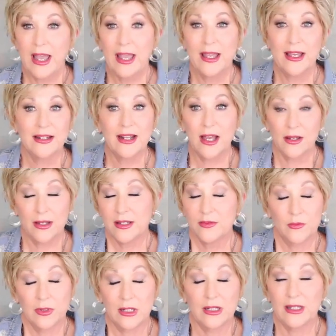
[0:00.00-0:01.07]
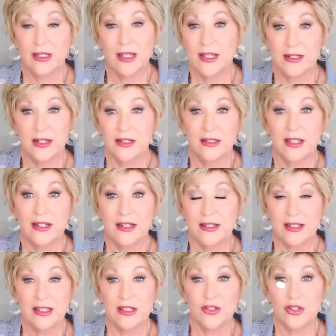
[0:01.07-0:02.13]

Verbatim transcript: and really, it doesn't get any